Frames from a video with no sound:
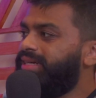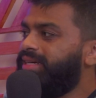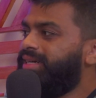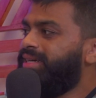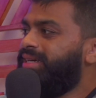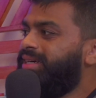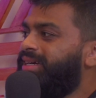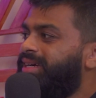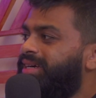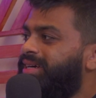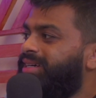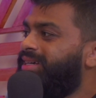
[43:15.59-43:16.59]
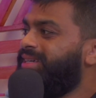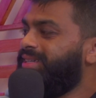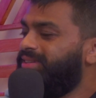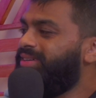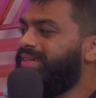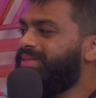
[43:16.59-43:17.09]
You know
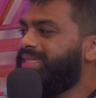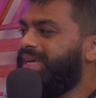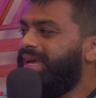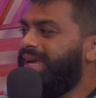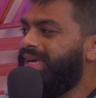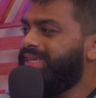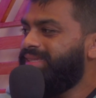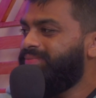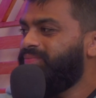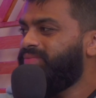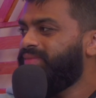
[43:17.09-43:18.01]
what I'm saying?